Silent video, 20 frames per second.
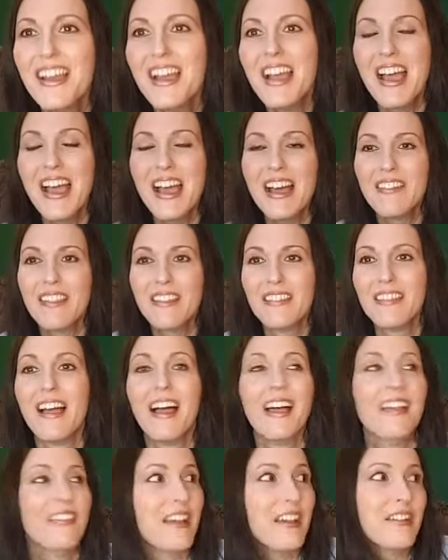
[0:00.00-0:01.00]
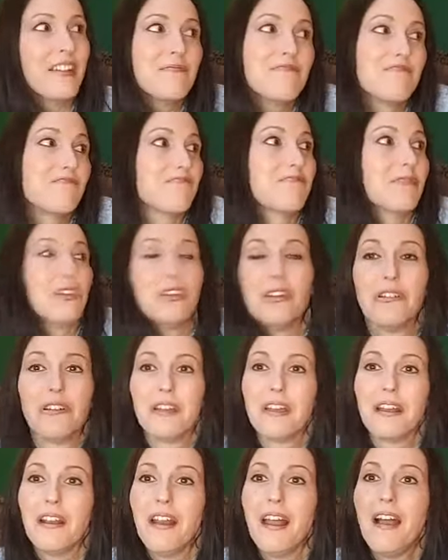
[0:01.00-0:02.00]
And then that you don't
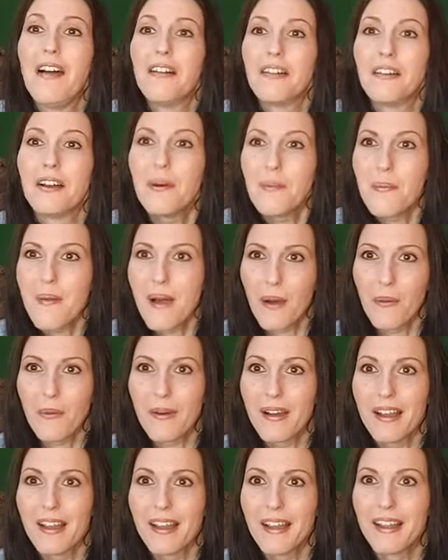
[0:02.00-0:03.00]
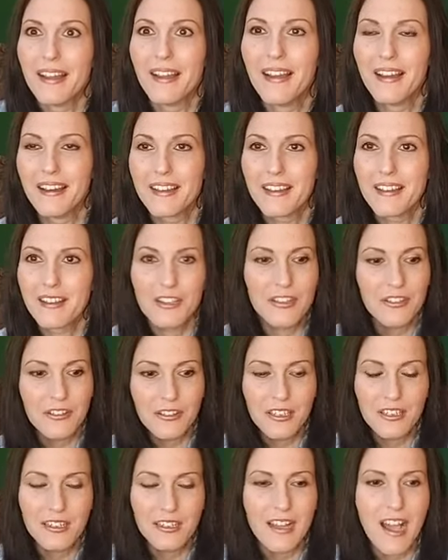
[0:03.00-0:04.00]
get an outcome that way. You don't
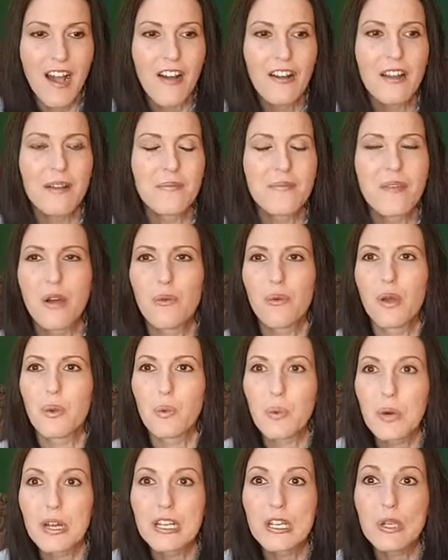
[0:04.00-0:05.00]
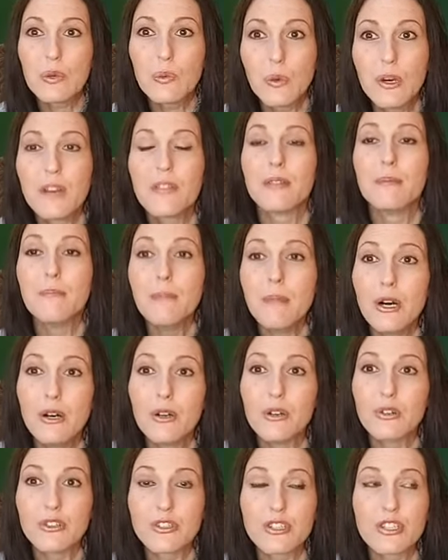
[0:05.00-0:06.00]
get an outcome that way. What do you want the
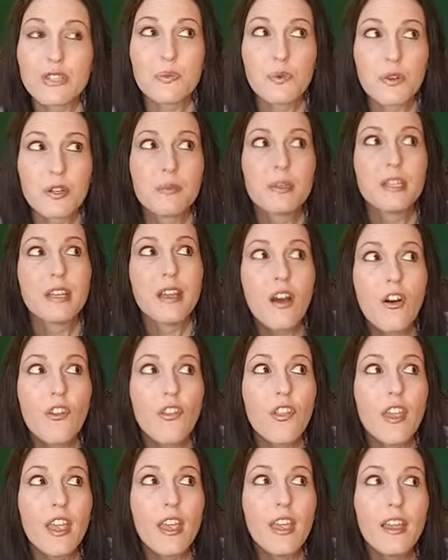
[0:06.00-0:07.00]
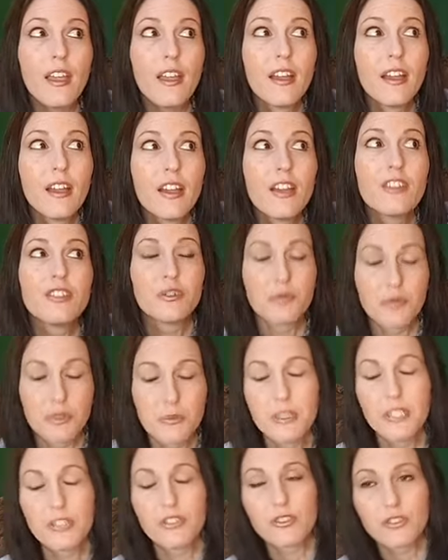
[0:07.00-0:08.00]
most? Do you want to be healthy? And do you want to
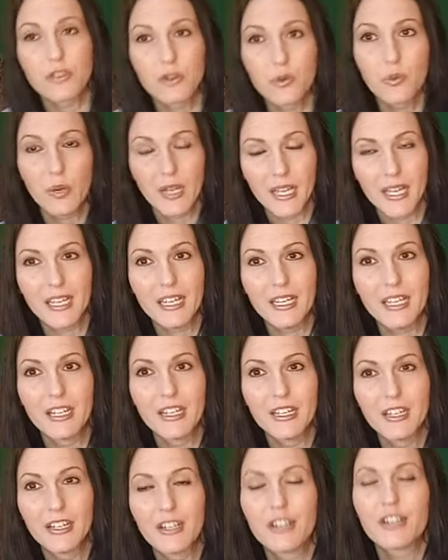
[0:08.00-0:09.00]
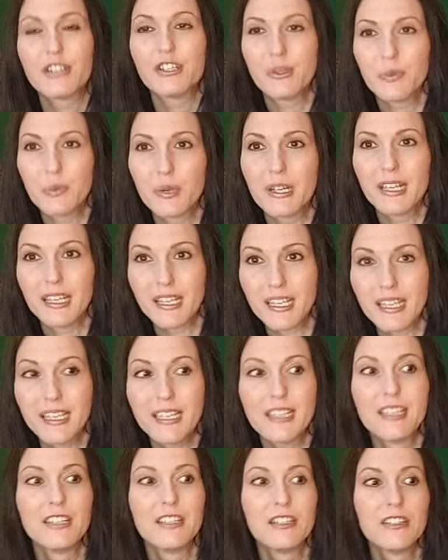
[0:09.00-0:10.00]
be at your goal weight? Or do you want to eat
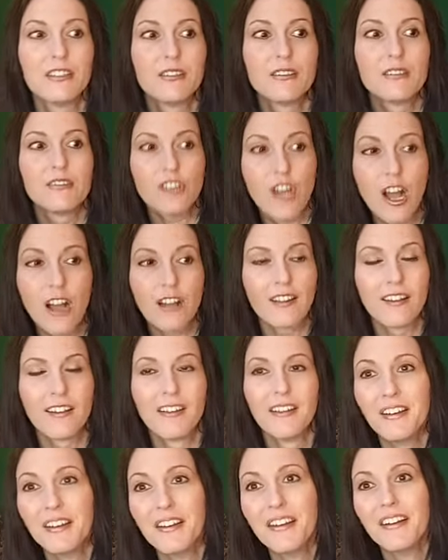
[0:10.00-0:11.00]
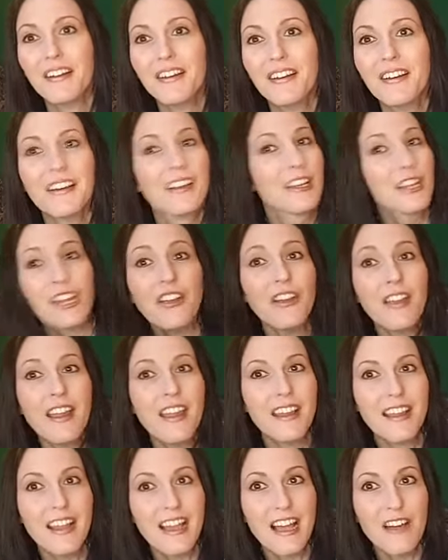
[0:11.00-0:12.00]
junk? You can't
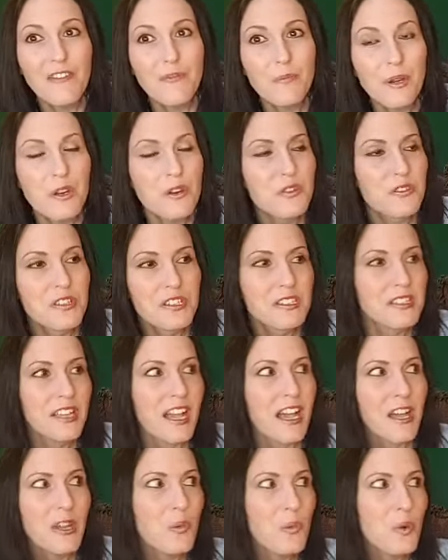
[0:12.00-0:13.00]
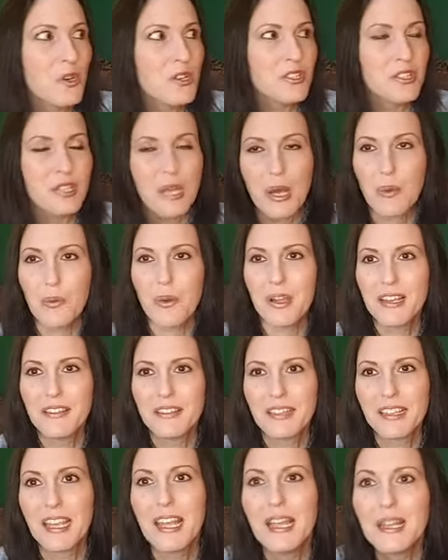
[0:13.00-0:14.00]
have both. It kind of works that way in
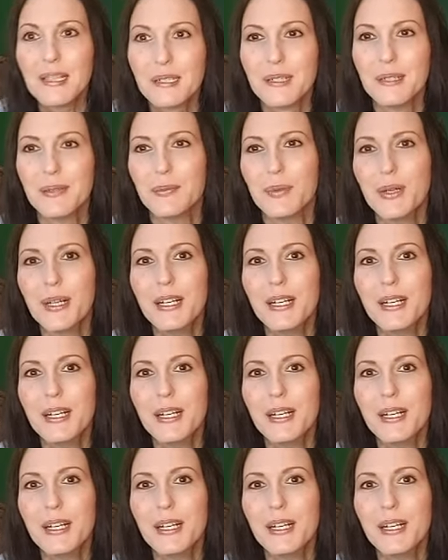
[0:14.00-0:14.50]
the kingdom.